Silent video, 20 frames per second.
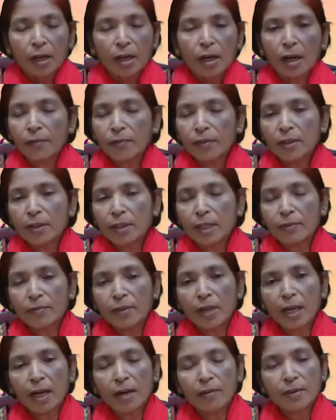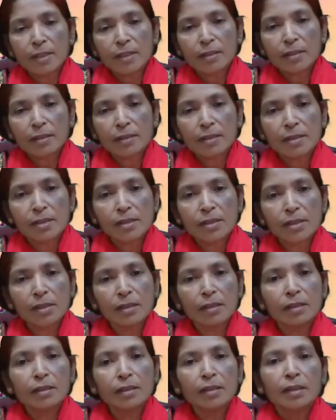After that, we have discussed
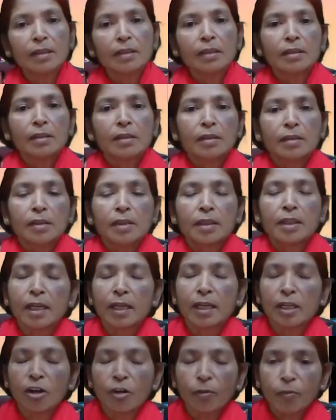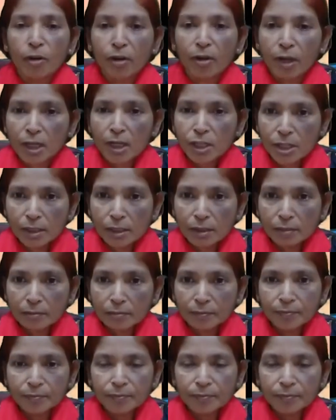theory of production,